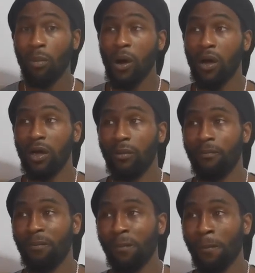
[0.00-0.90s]
But
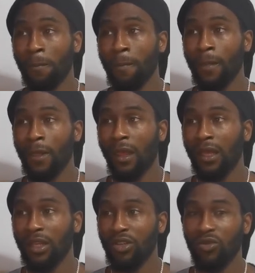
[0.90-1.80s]
um,
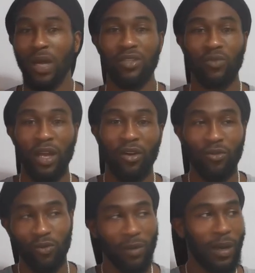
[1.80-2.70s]
you guys will hear
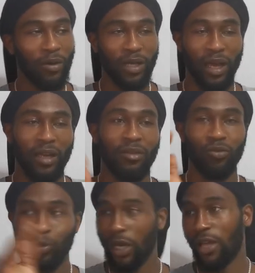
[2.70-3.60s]
all about that
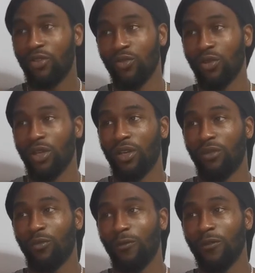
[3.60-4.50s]
when I do
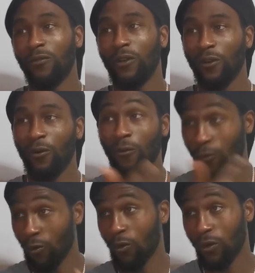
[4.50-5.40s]
the review video
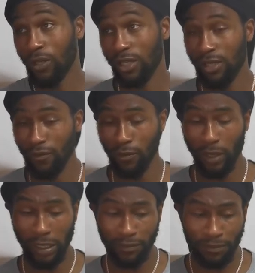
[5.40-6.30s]
for the seven
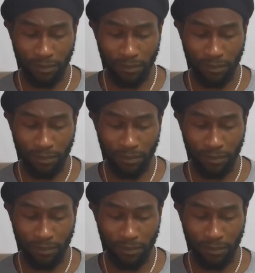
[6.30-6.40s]
Y.